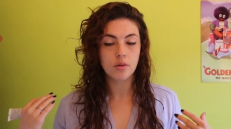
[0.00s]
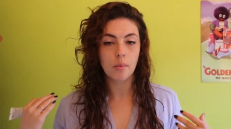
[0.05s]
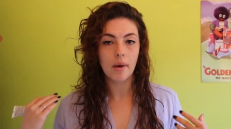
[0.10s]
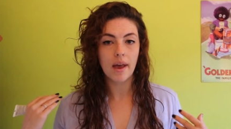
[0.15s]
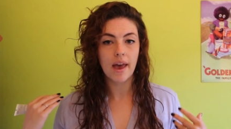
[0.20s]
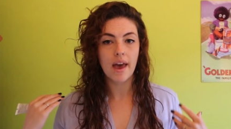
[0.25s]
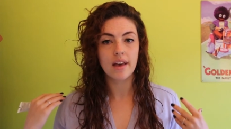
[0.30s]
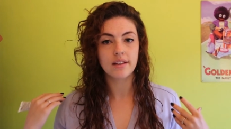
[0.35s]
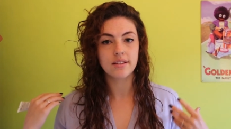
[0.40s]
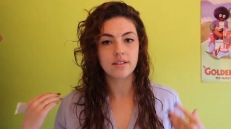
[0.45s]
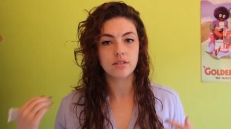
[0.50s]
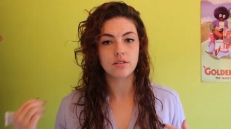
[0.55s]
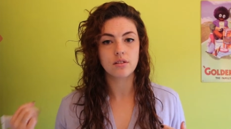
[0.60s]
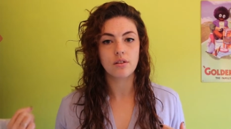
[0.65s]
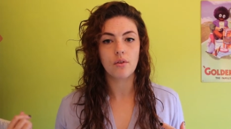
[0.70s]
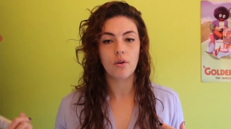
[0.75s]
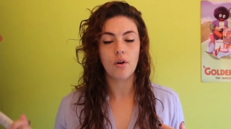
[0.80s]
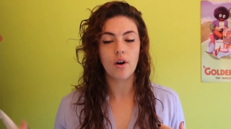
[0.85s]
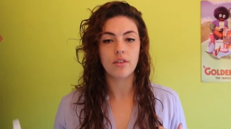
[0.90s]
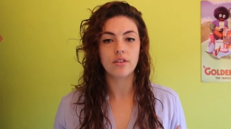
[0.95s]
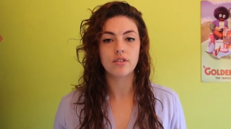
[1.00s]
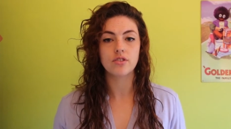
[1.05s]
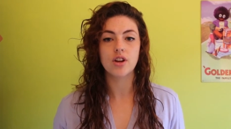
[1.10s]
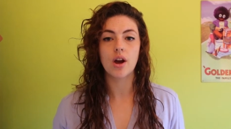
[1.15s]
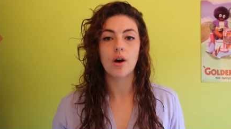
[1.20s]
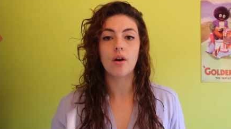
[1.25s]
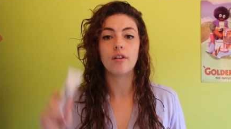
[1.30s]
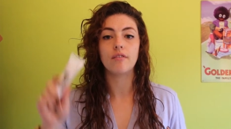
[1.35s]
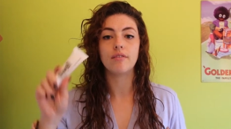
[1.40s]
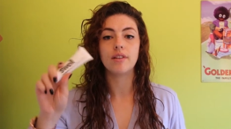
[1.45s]
on my hair since I've got out of the
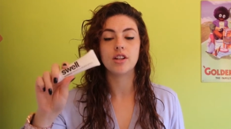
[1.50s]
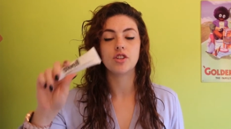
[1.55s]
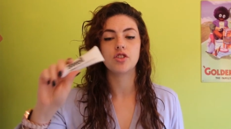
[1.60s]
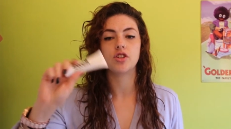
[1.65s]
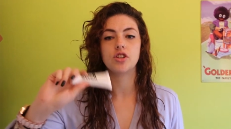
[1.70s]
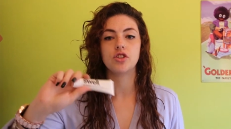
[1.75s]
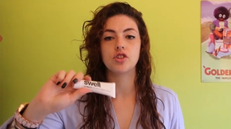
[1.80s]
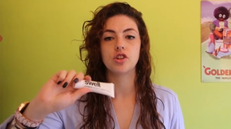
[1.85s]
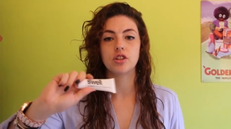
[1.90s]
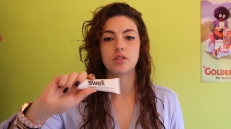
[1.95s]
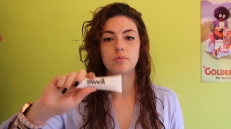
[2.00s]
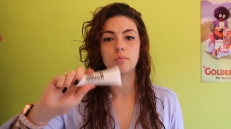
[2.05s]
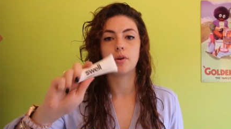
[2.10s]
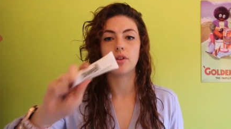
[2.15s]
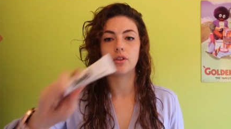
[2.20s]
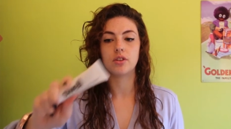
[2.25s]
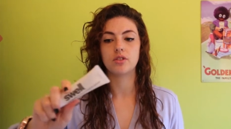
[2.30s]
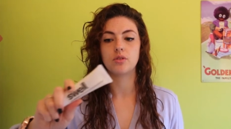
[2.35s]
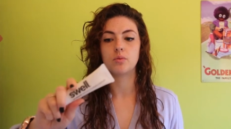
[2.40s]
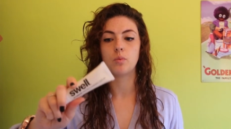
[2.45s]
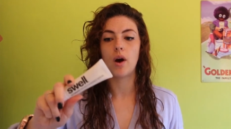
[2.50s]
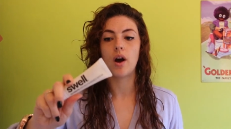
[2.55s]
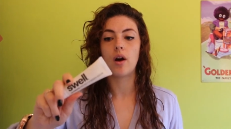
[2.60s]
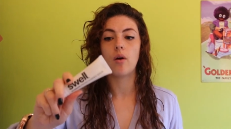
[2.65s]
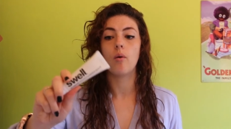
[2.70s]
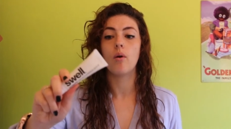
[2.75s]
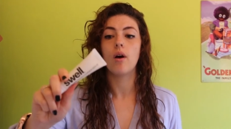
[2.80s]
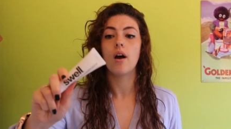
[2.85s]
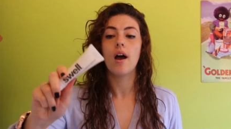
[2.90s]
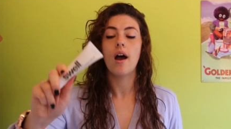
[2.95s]
shower. I've literally just put the
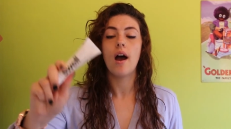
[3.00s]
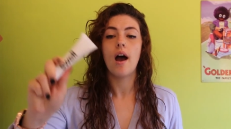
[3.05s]
Swell